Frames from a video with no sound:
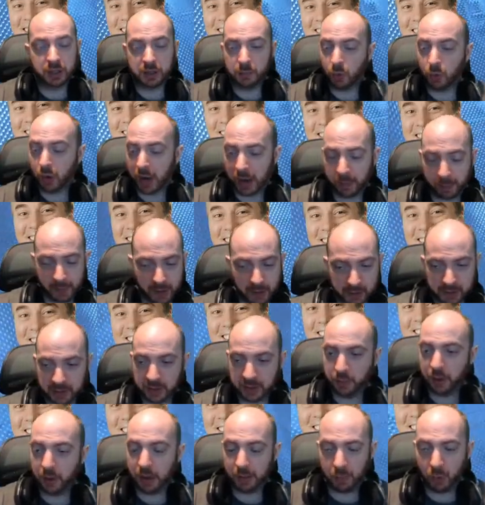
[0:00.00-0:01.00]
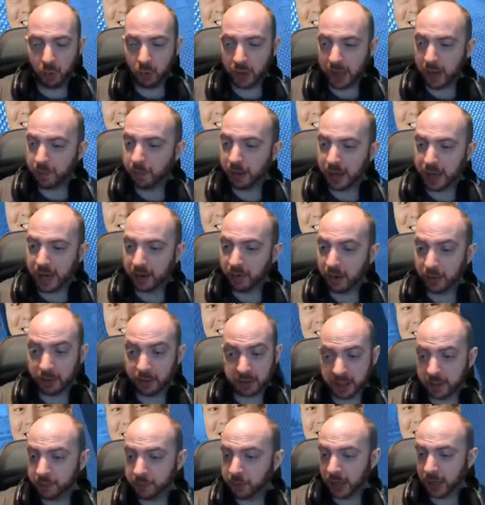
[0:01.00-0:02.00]
and more outposts and more gameplay area at the
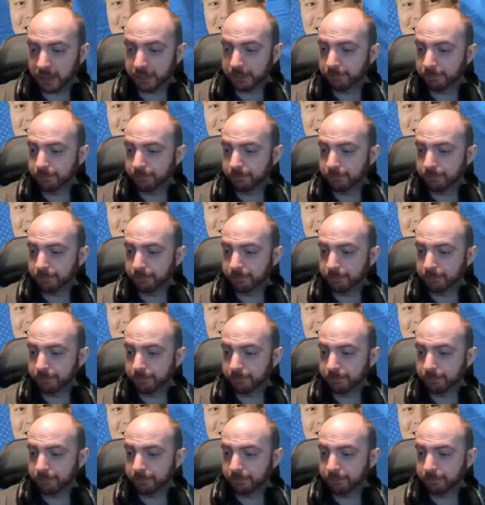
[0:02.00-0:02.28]
same time.